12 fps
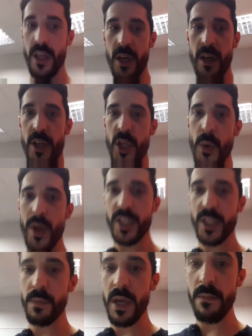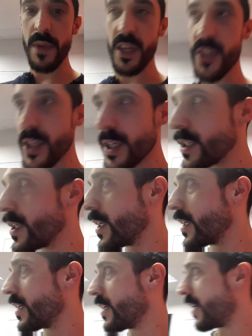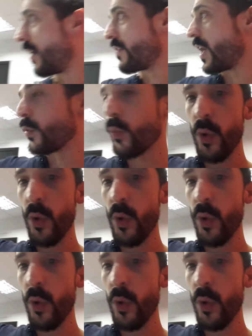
USB mixer. I've got